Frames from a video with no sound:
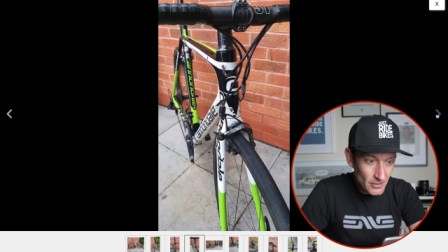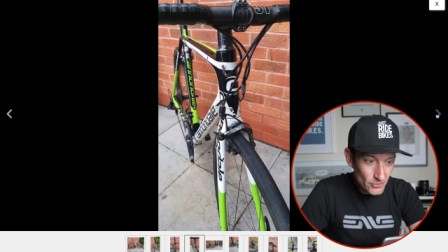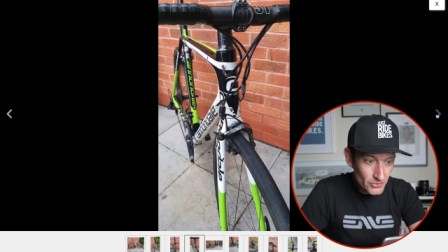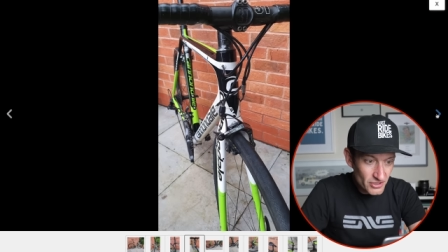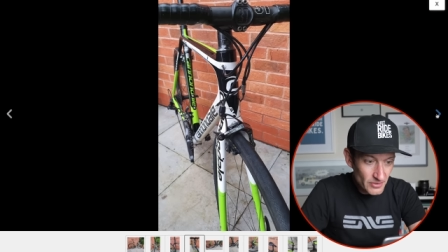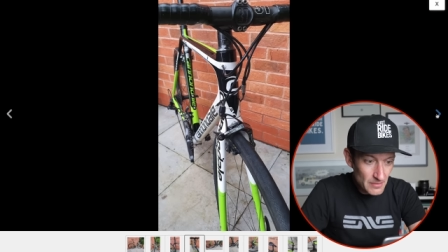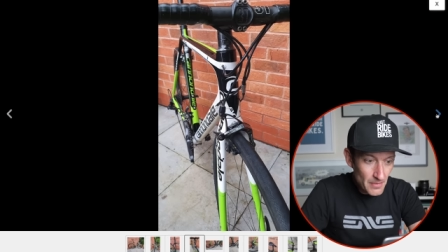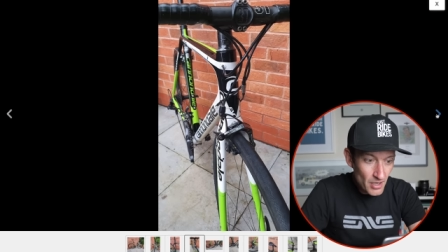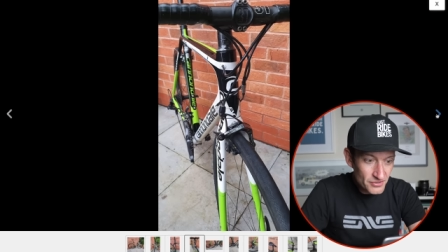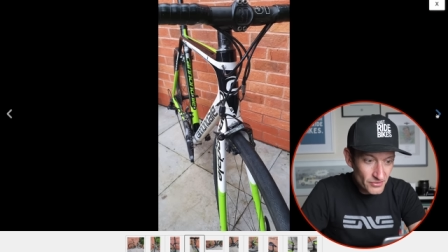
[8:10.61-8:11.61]
Not too many
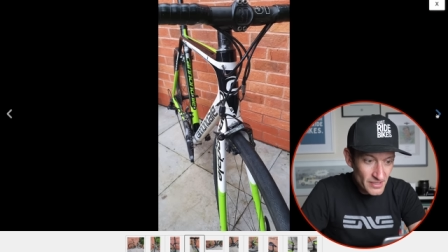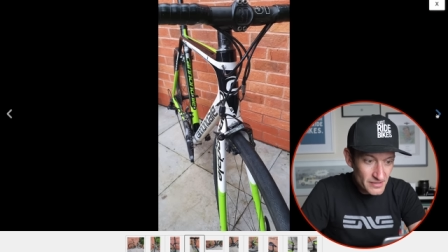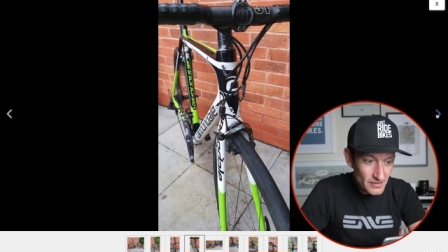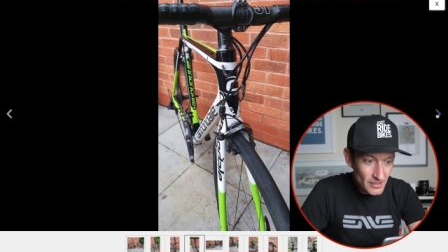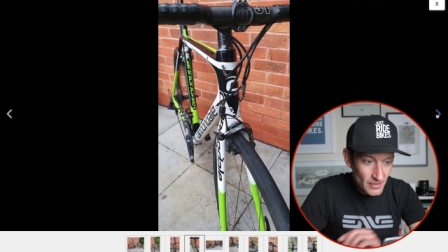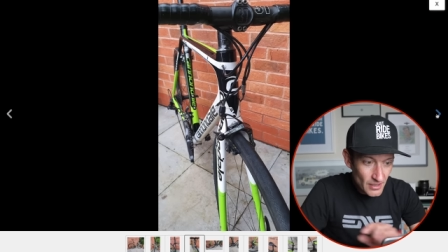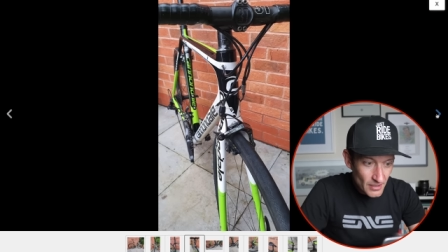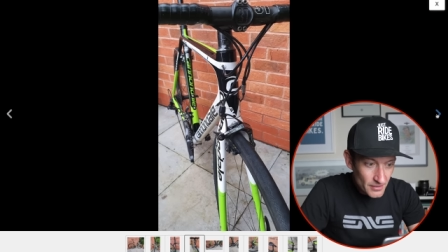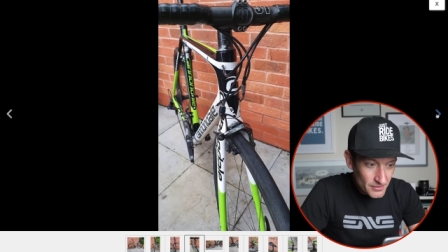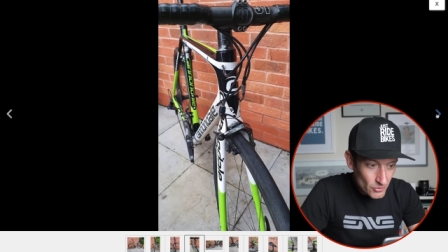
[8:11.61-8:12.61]
marks on it.
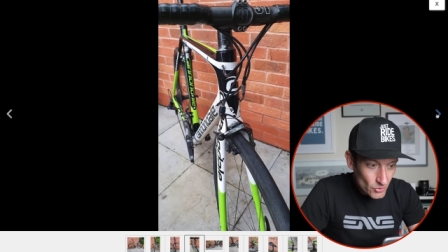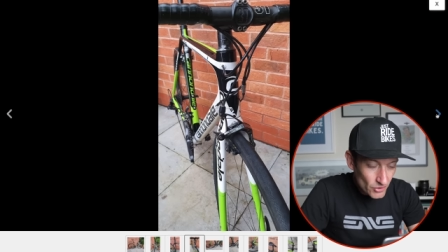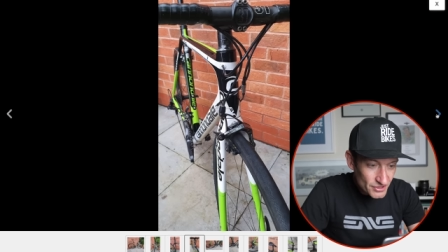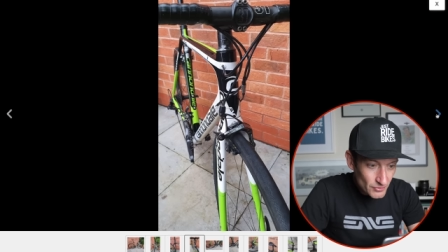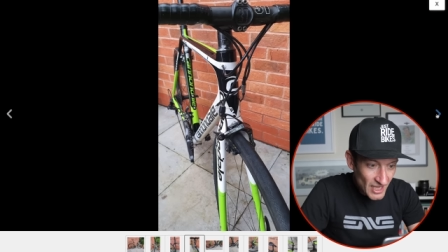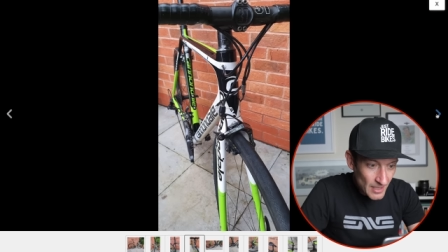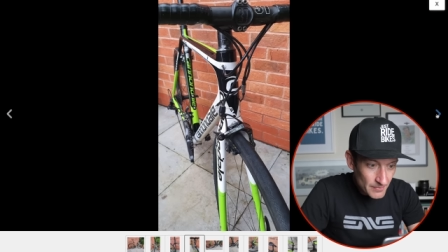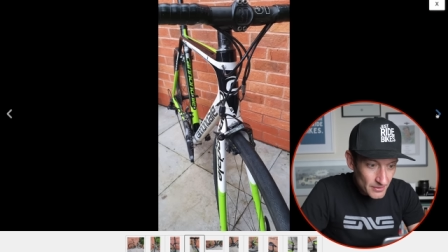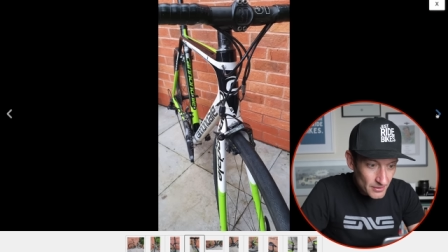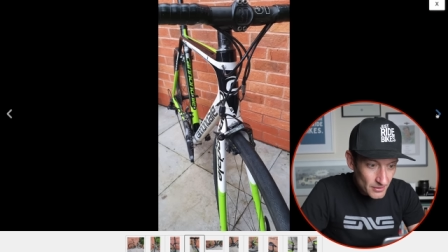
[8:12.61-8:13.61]
So we've got
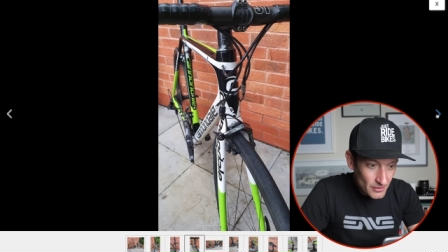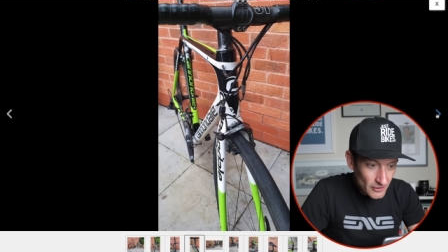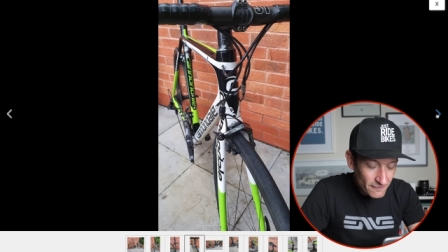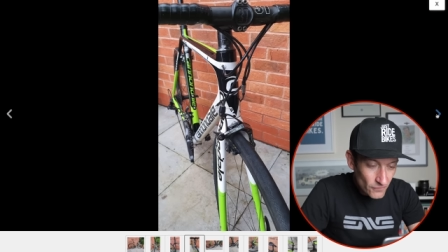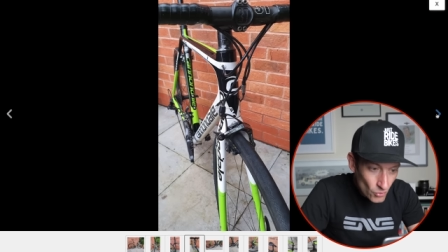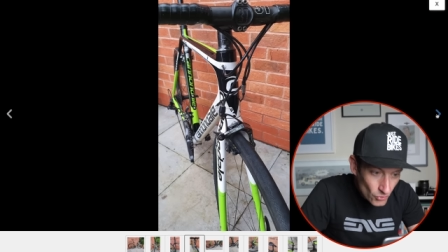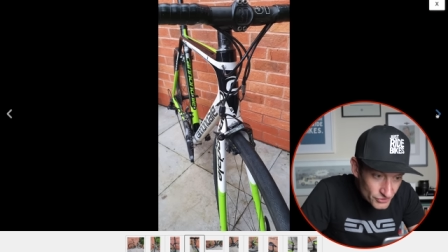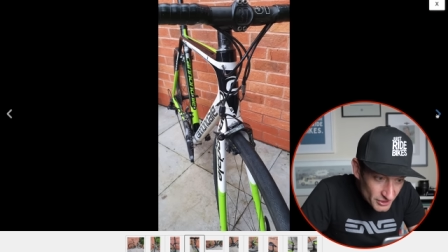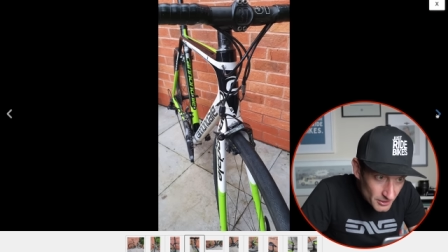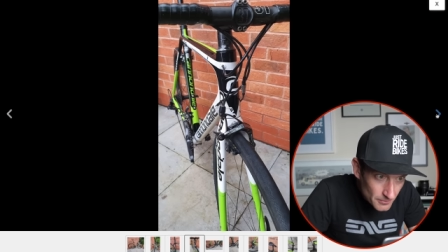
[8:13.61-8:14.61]
SRAM Force,